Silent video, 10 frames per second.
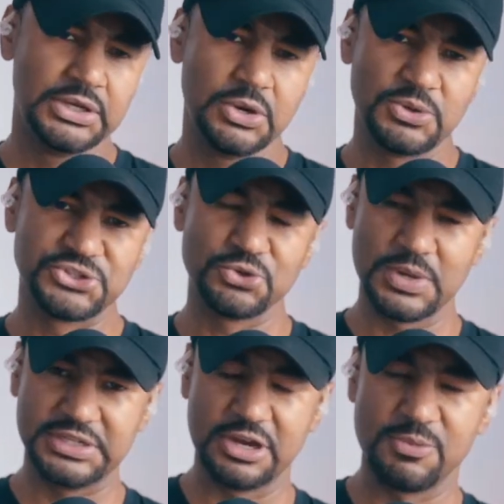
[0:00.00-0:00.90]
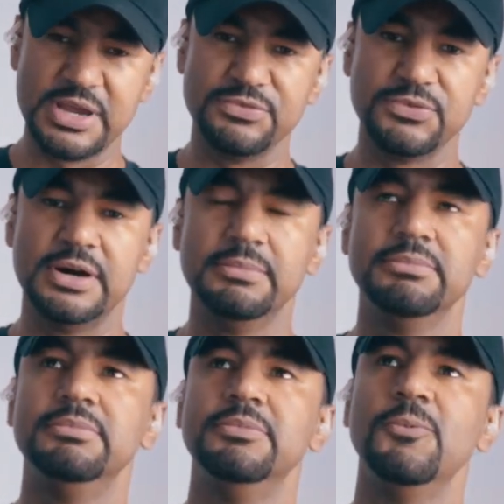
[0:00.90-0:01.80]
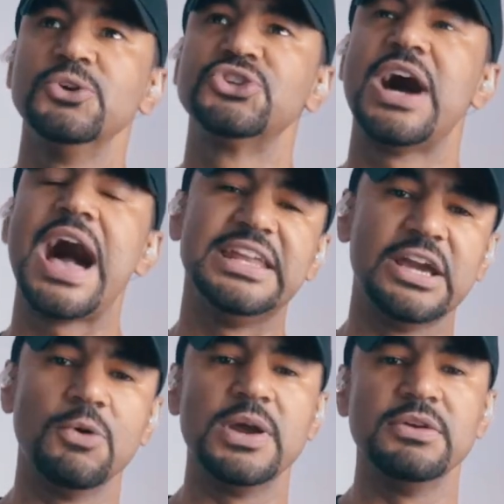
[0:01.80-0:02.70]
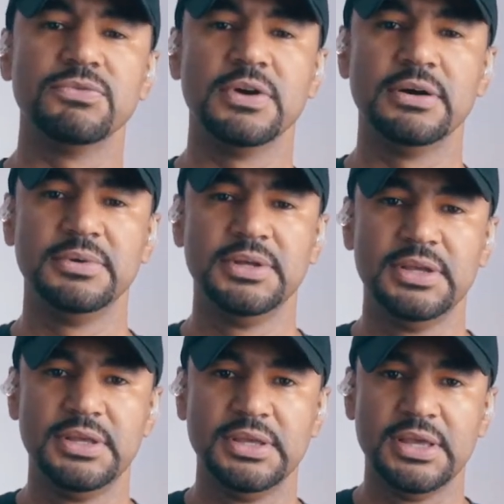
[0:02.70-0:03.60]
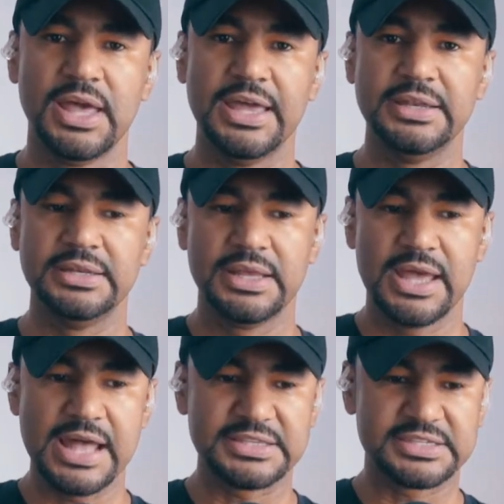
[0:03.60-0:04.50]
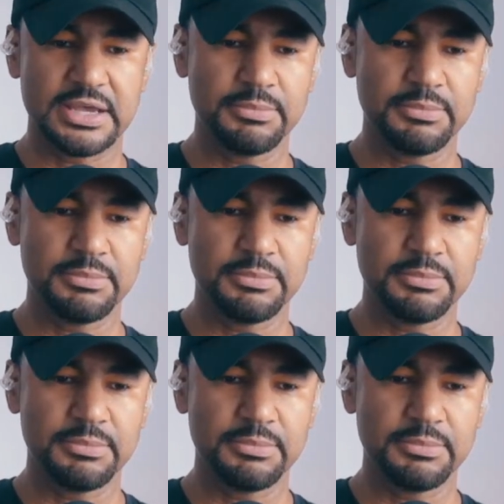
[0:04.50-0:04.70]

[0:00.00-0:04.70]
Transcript: what you're running away from, what you're hiding away from. And at some